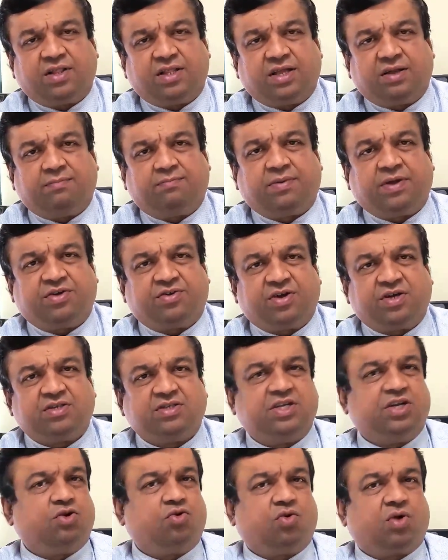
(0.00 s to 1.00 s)
The patients
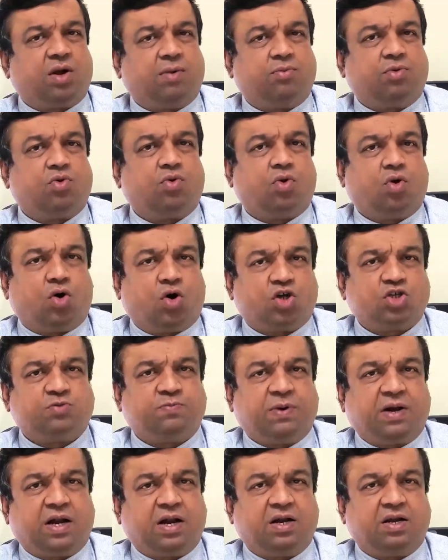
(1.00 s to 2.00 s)
need to come to a
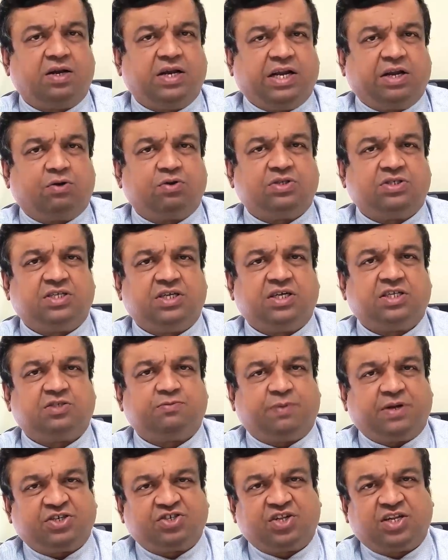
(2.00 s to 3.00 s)
hospital, need to see a
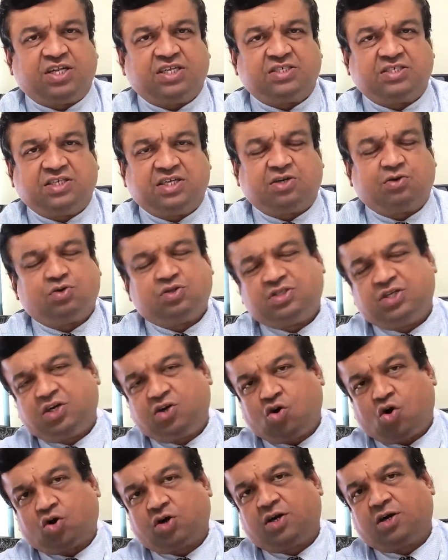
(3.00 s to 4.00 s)
specialist, need to see a
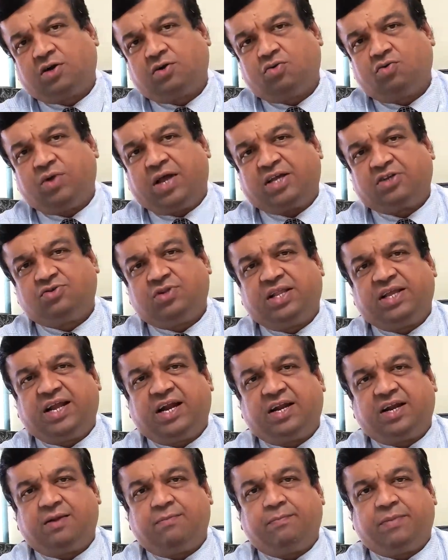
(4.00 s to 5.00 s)
doctor to actually
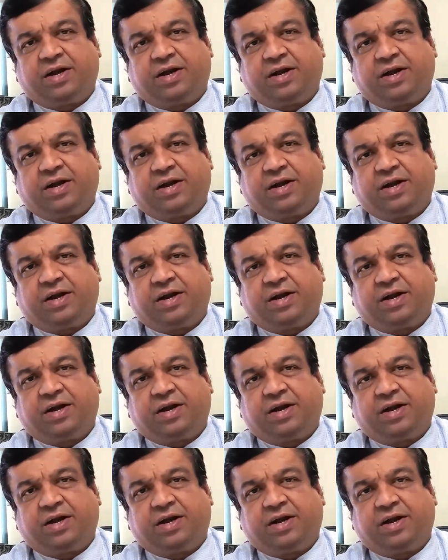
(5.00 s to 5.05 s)
get them